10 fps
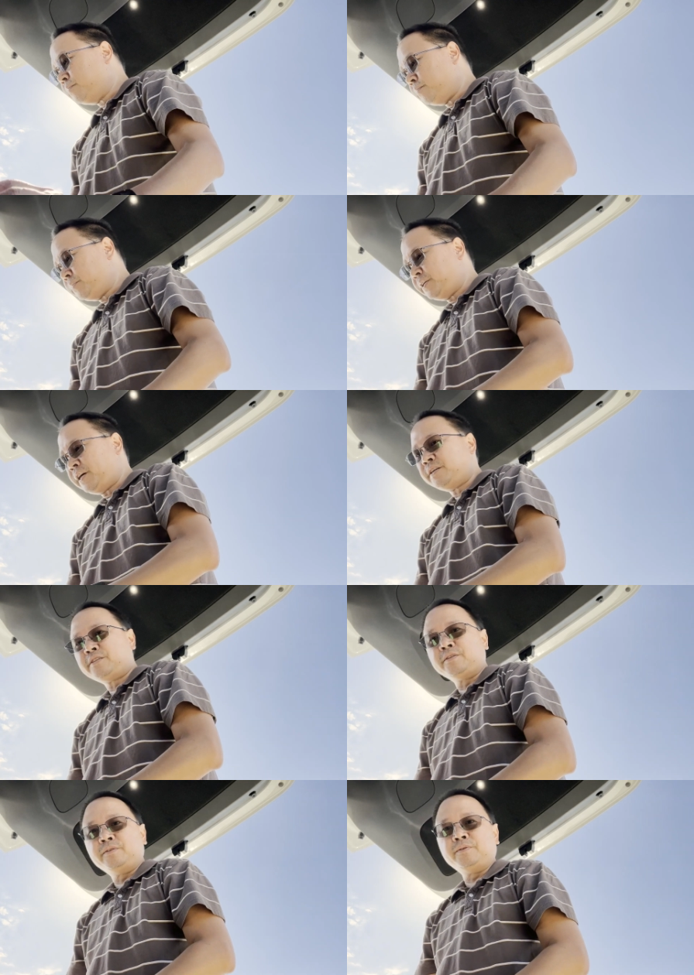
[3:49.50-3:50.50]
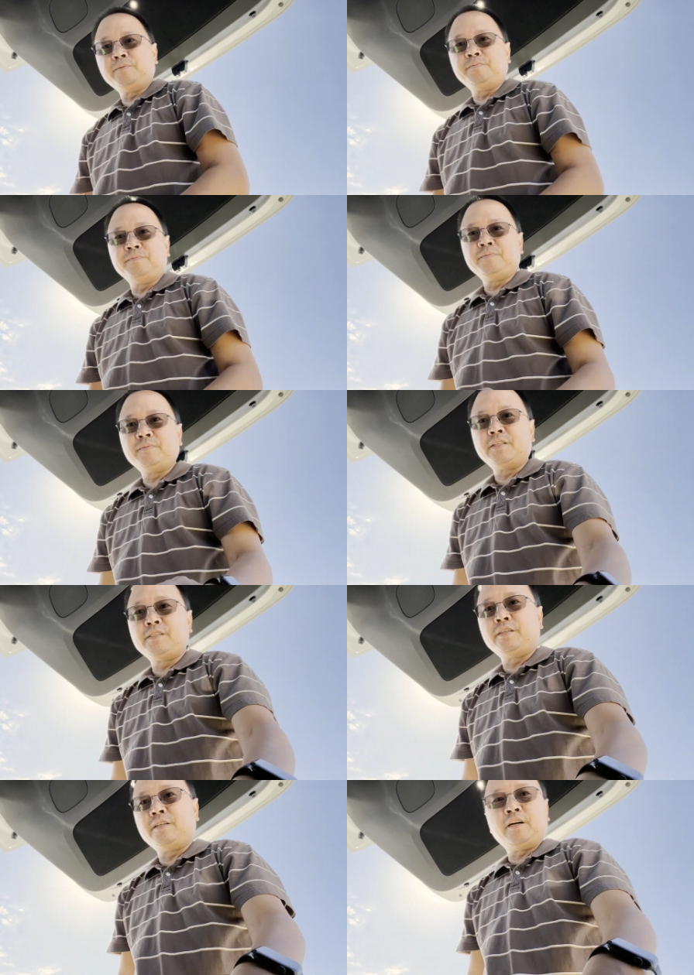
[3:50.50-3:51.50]
But yeah, so that's
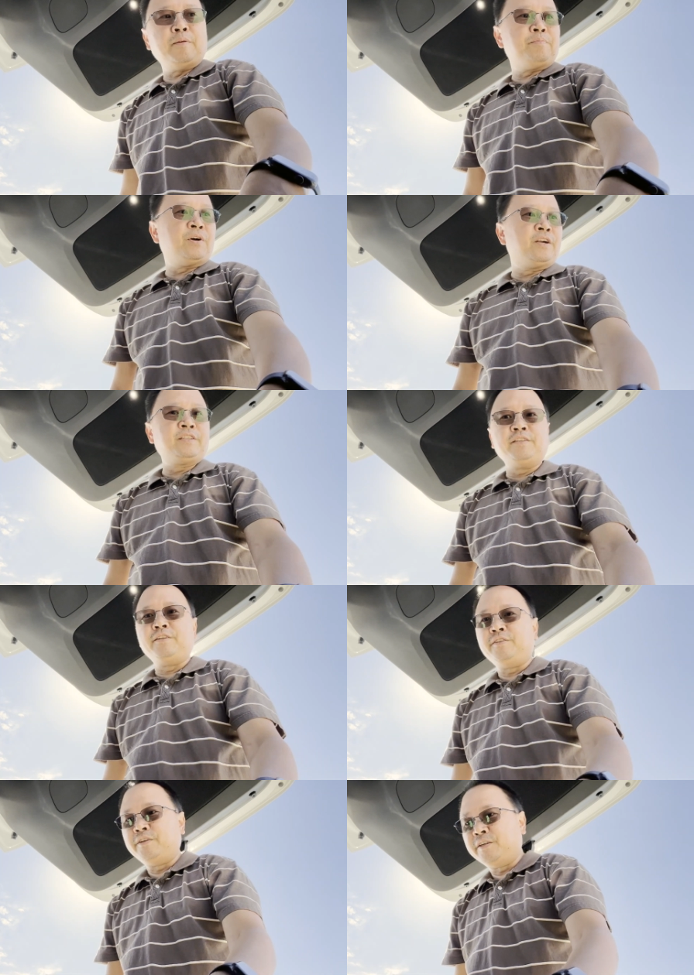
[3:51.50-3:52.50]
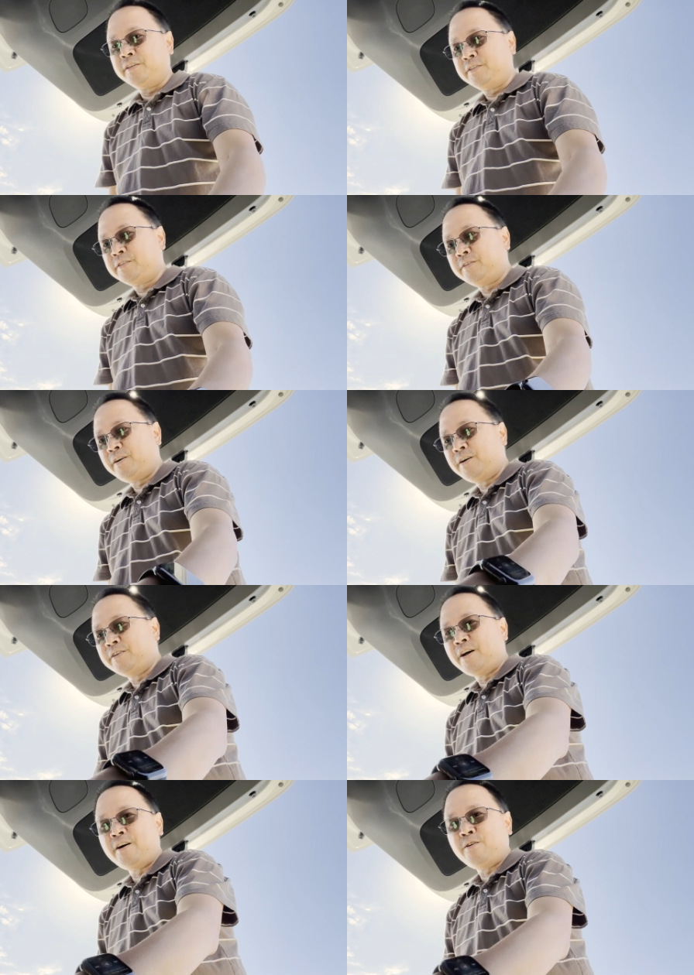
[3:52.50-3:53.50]
it. I parked in the dirt, so oh
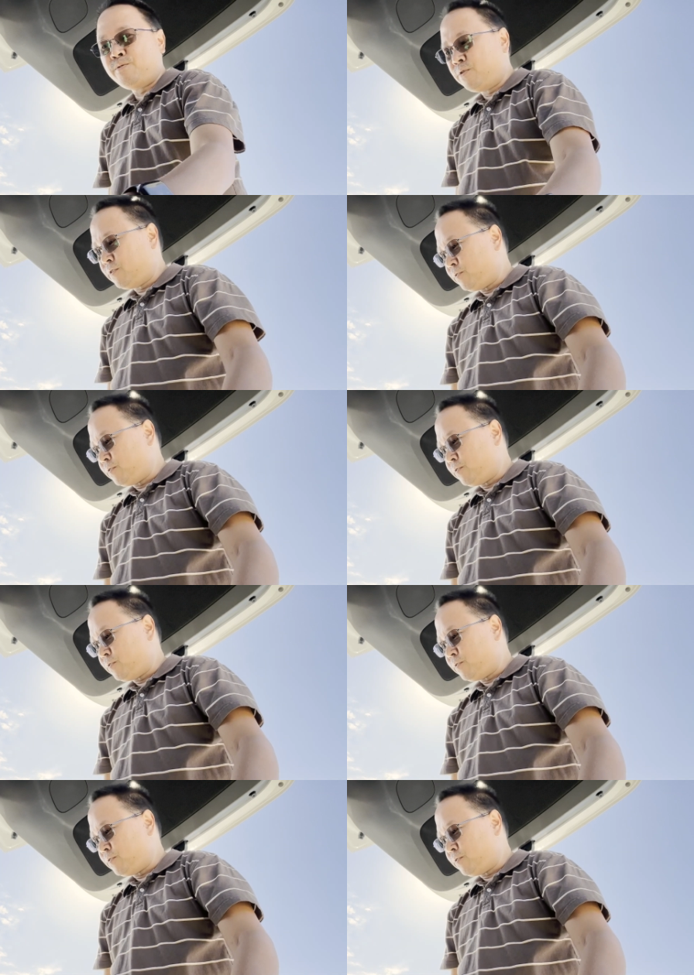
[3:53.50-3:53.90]
no!